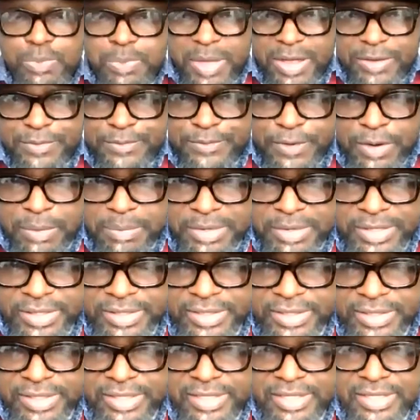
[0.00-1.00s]
speak for me
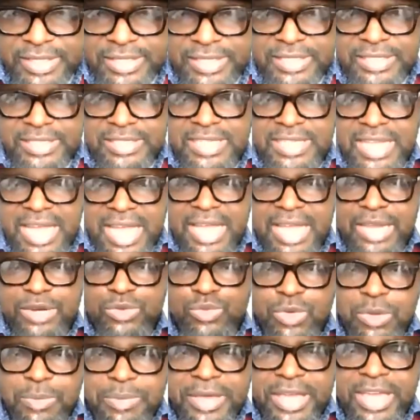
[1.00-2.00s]

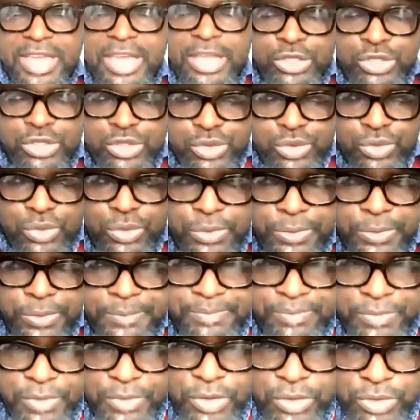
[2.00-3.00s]
then we begin
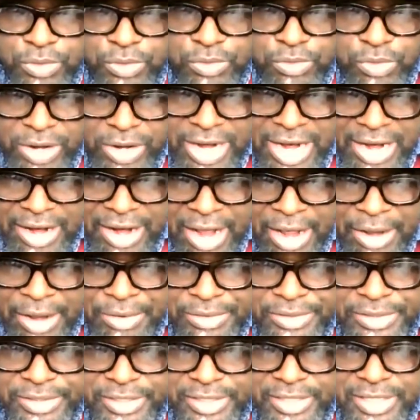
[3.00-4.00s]
to run
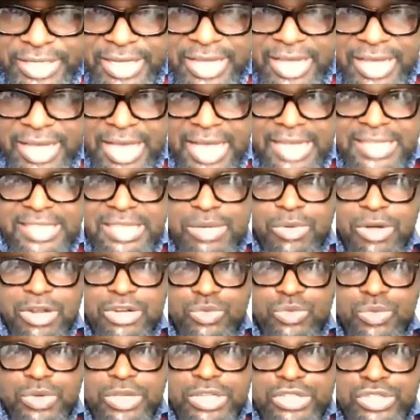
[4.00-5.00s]
around and say,
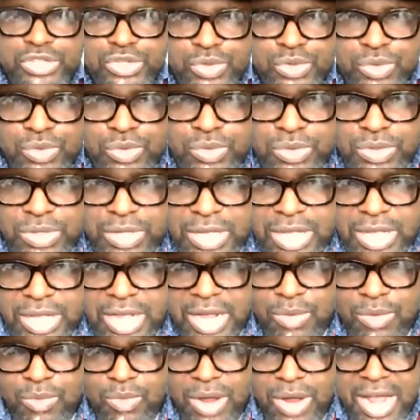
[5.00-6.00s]
what do we do?
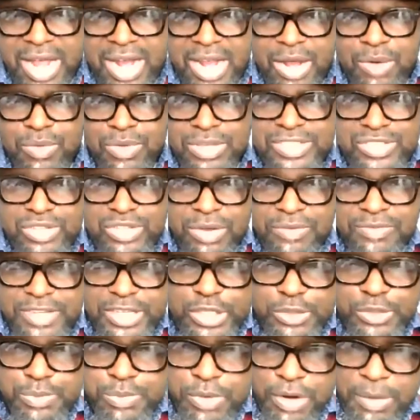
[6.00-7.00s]
How can we solve
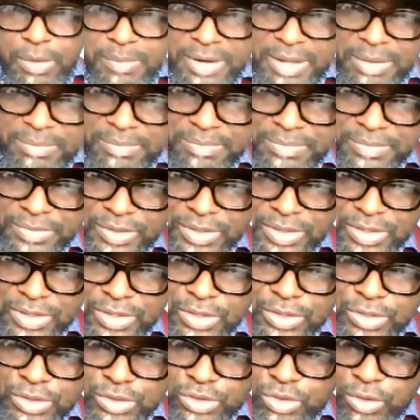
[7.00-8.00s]
this problem?
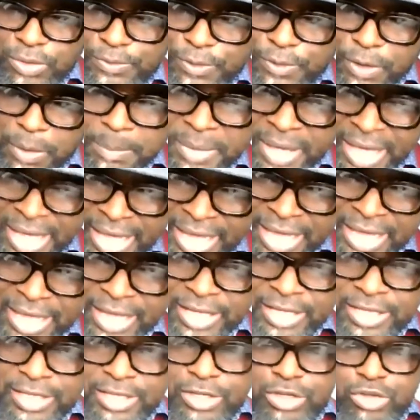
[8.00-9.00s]
So for
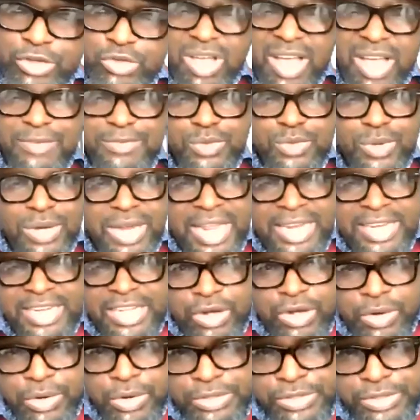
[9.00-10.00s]
me, you have to learn
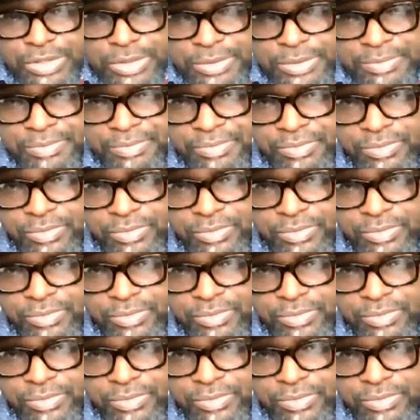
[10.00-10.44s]
the culture,